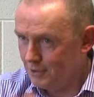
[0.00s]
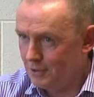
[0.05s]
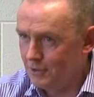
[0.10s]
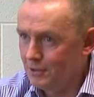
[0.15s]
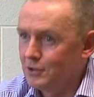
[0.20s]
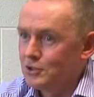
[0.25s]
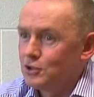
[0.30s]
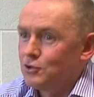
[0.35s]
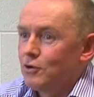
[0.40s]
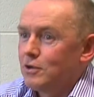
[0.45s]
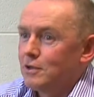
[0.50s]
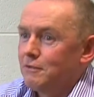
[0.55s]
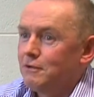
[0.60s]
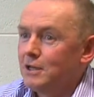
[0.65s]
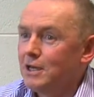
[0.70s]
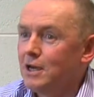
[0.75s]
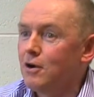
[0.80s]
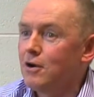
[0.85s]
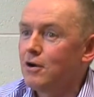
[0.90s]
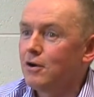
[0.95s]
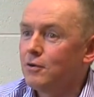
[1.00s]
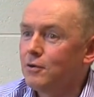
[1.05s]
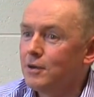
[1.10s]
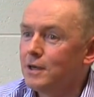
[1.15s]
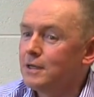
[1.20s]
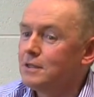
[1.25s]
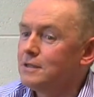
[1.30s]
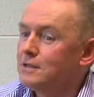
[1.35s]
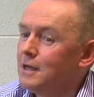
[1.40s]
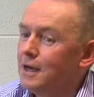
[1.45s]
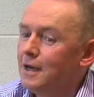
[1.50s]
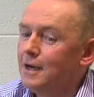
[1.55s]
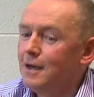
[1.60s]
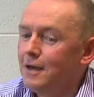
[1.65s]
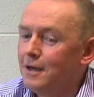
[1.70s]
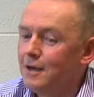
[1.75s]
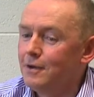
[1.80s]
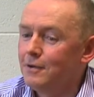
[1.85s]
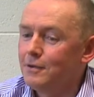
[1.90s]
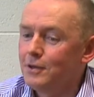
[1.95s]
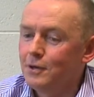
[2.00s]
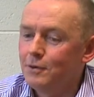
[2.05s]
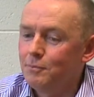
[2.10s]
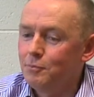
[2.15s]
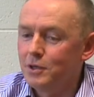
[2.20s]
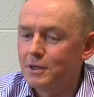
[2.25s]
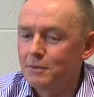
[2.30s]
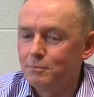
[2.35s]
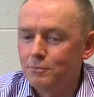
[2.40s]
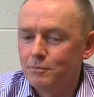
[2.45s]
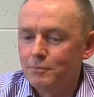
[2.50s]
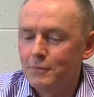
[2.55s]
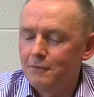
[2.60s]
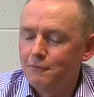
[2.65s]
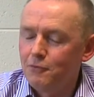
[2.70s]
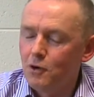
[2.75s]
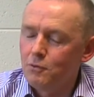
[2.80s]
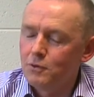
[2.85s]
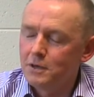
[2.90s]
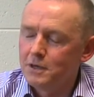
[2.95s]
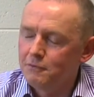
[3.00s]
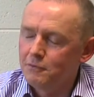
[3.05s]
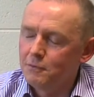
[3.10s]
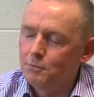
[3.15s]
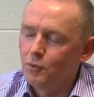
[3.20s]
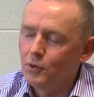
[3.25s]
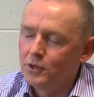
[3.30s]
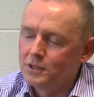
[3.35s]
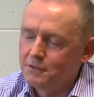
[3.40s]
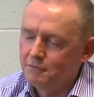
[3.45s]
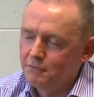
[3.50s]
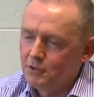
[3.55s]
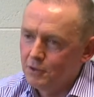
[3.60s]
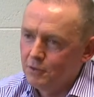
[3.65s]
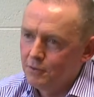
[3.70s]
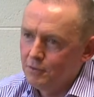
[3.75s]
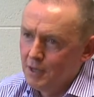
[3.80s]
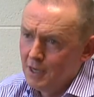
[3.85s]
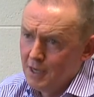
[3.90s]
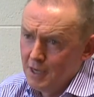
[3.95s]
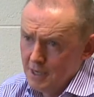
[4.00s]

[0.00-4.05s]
constructively arguing and putting forward different points of view.